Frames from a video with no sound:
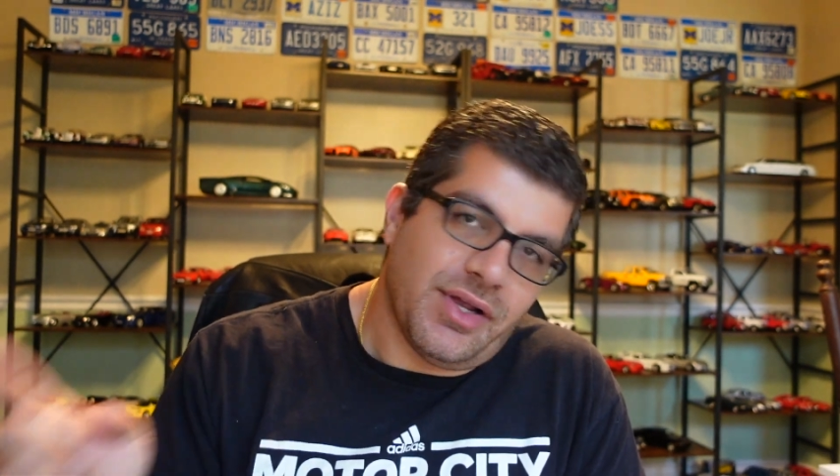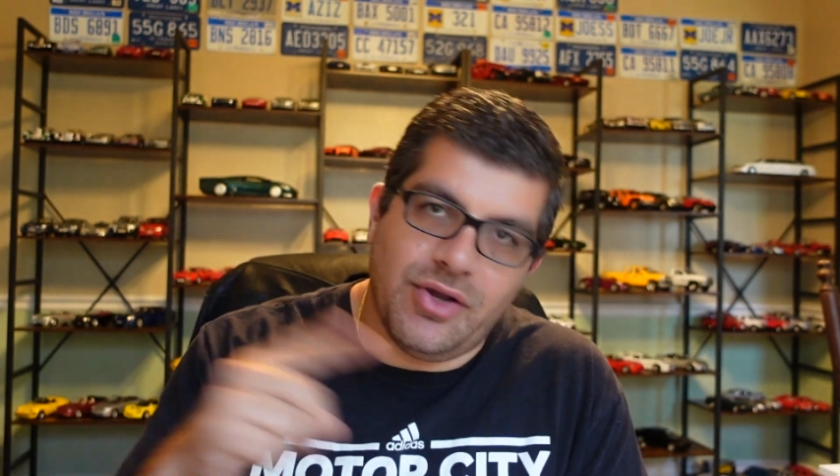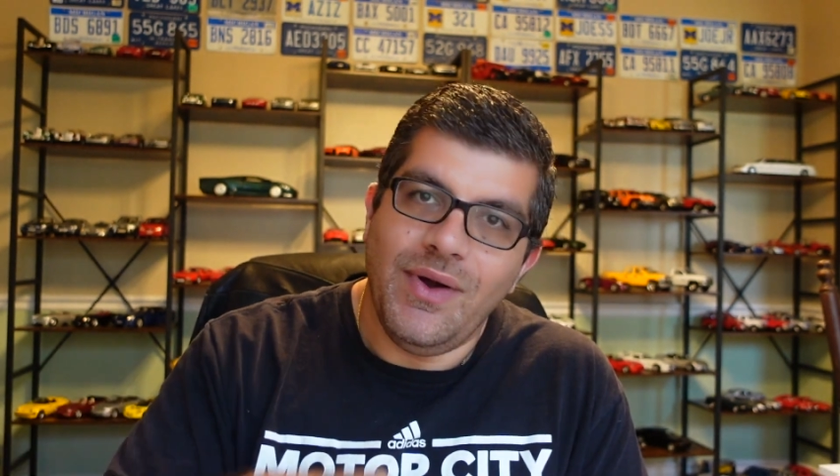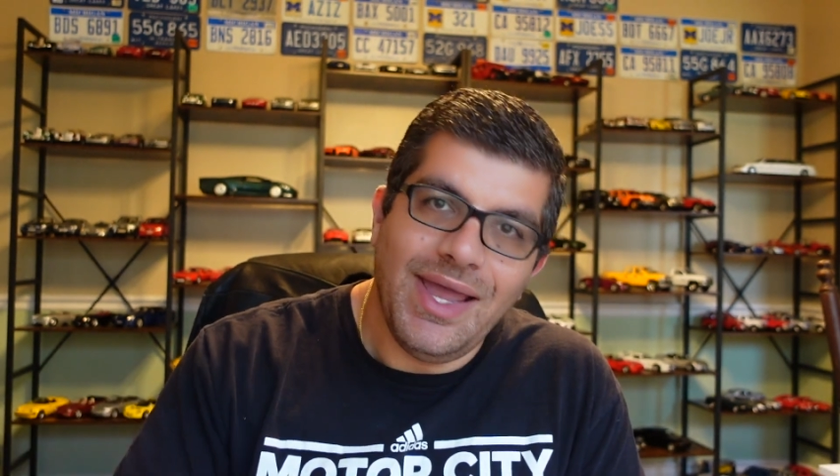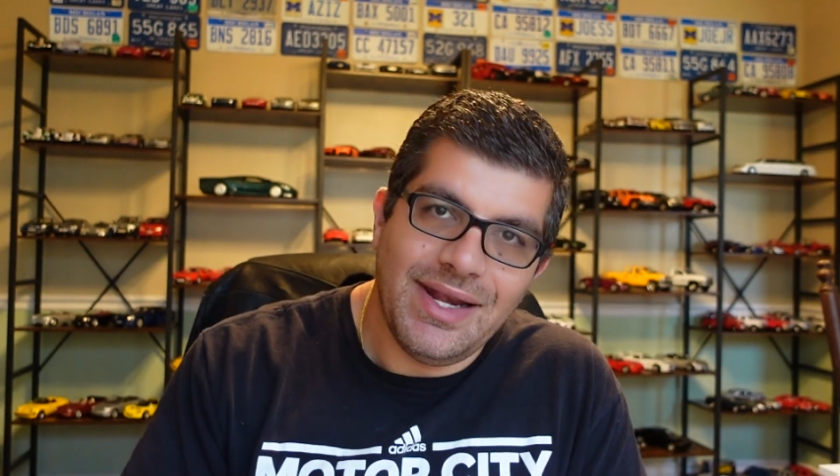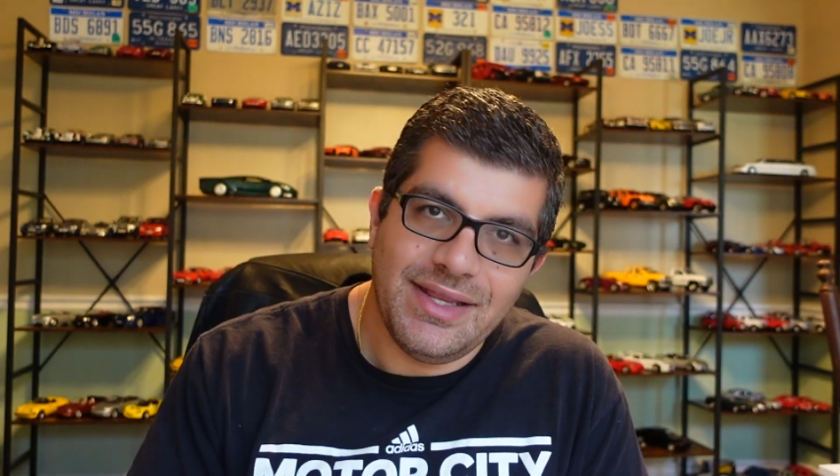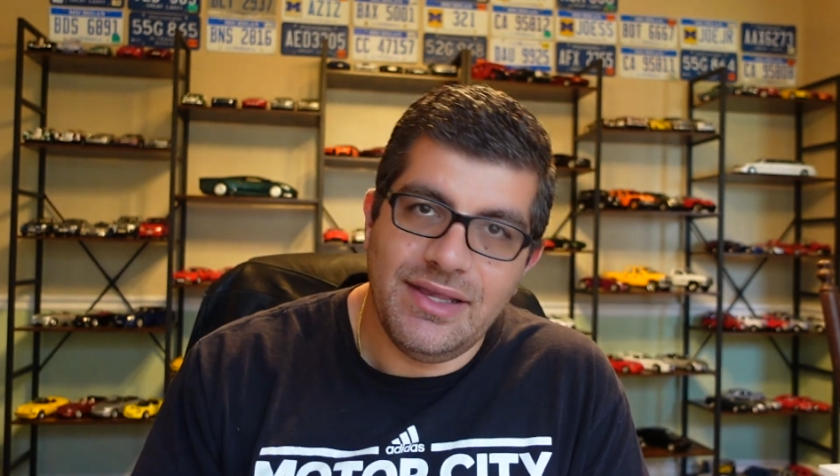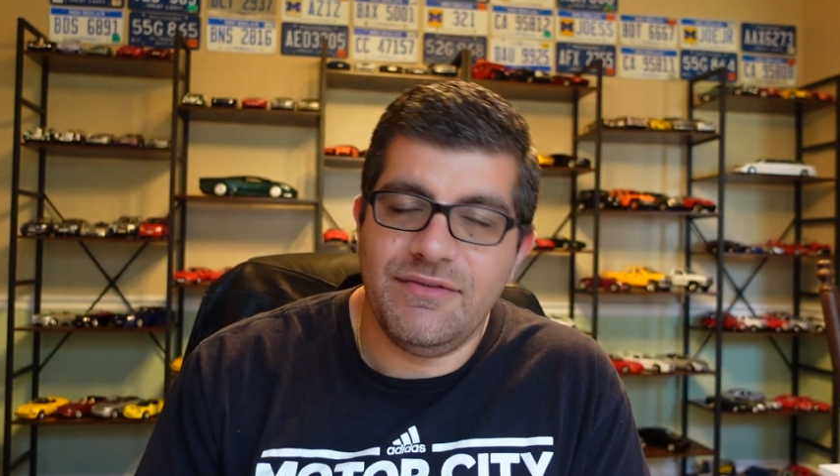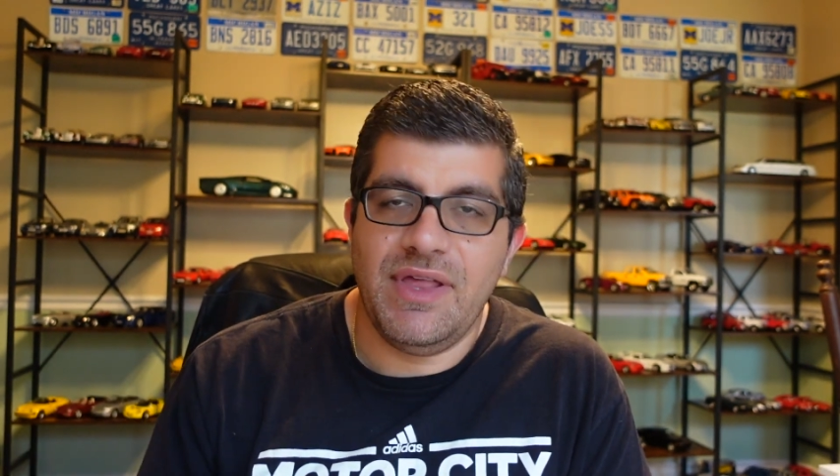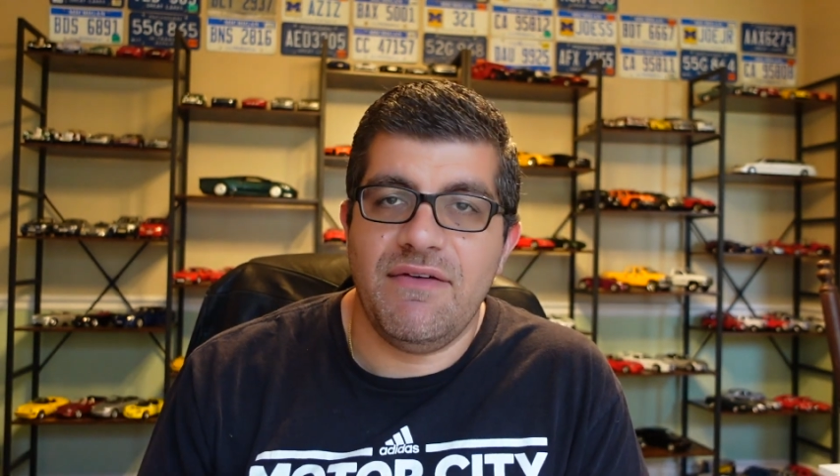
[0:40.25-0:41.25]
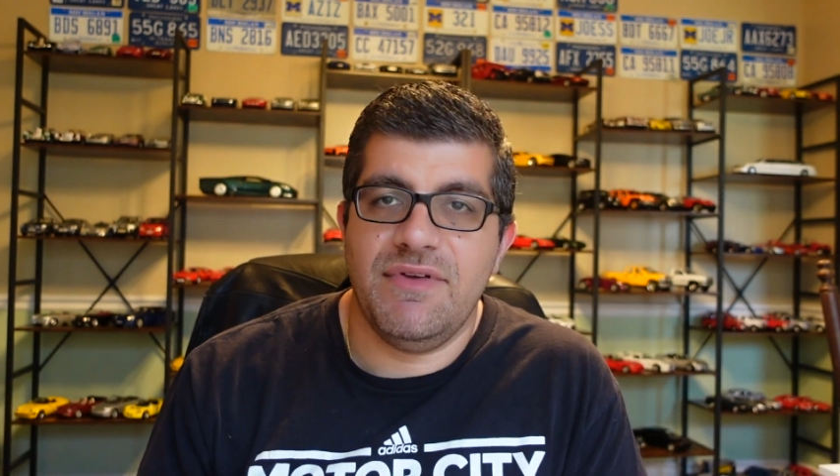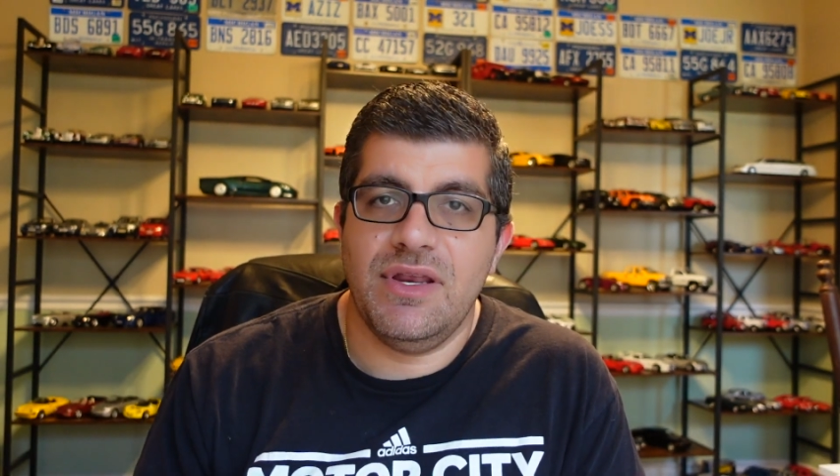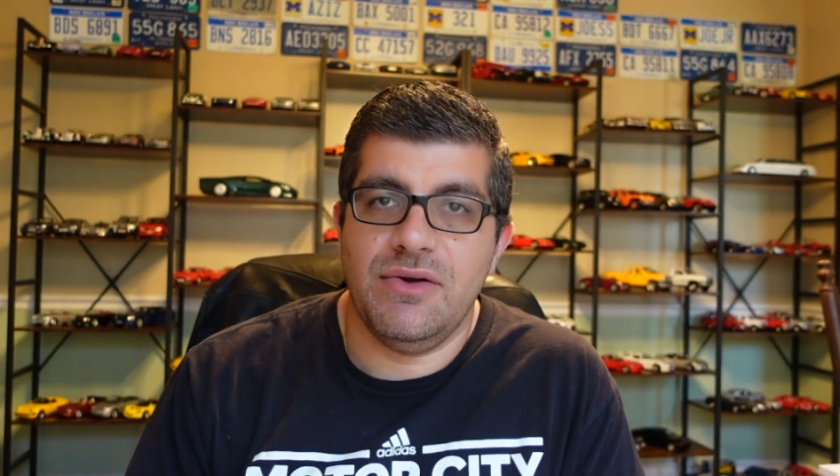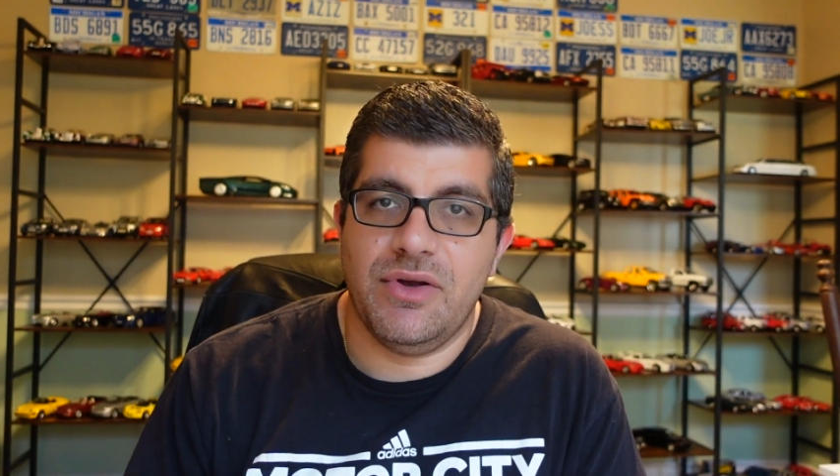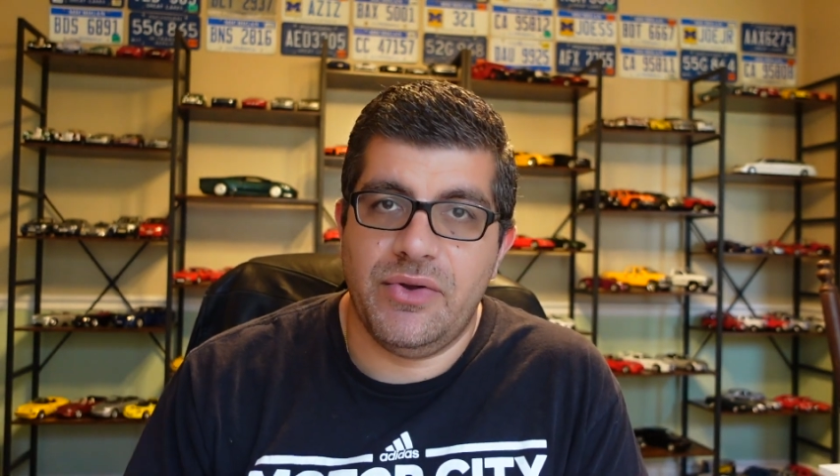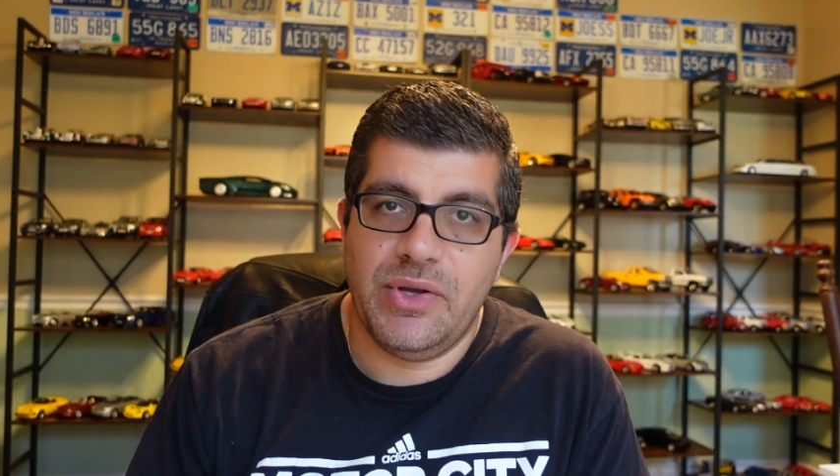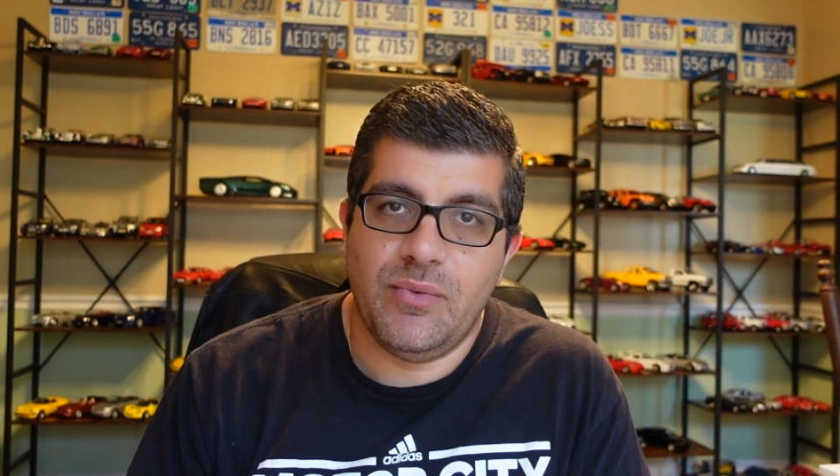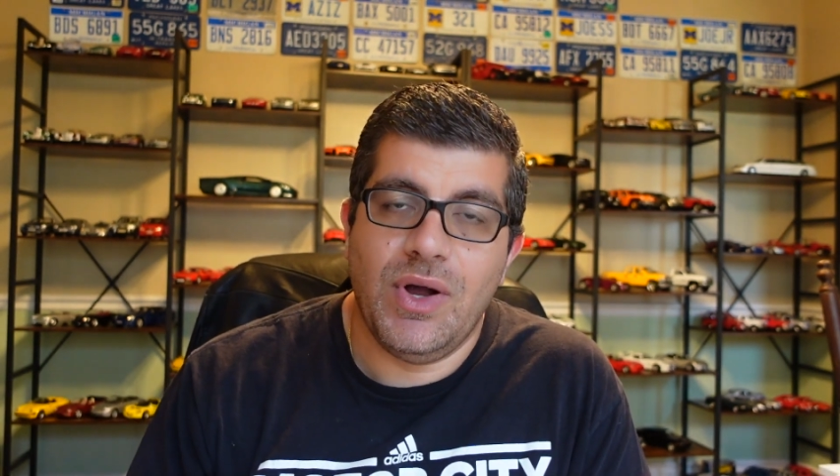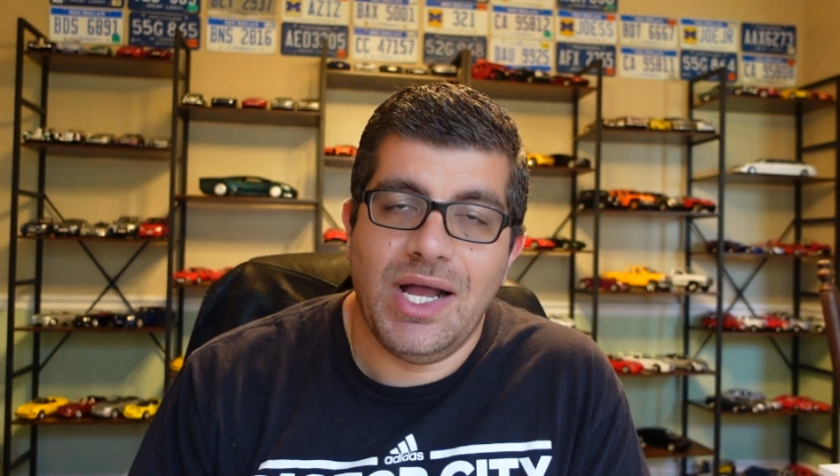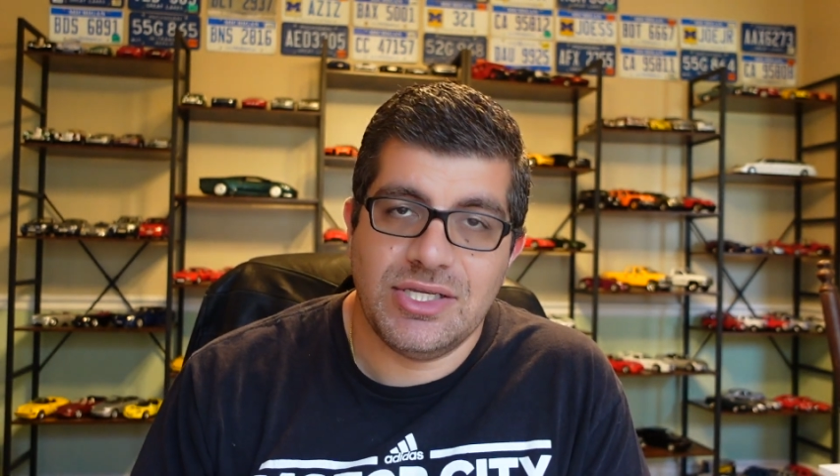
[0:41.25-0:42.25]
go ahead and give that video a quick
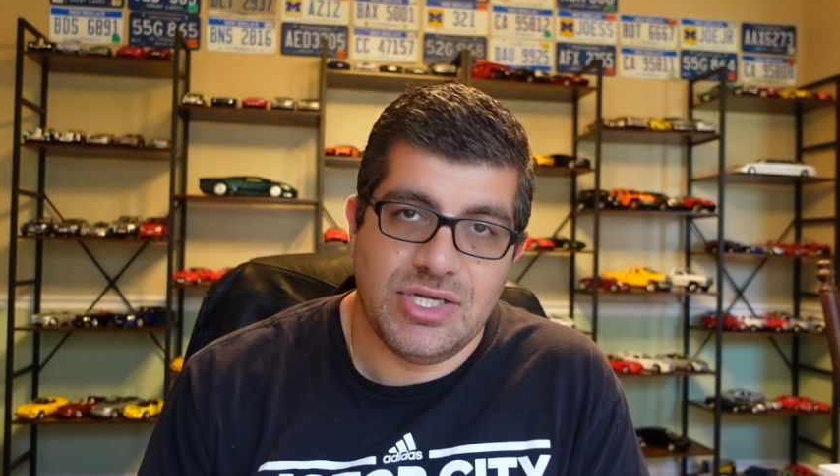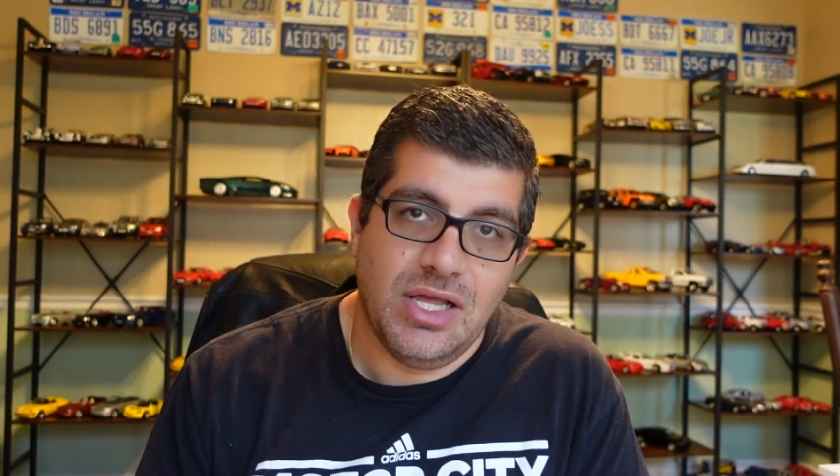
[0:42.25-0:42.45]
watch.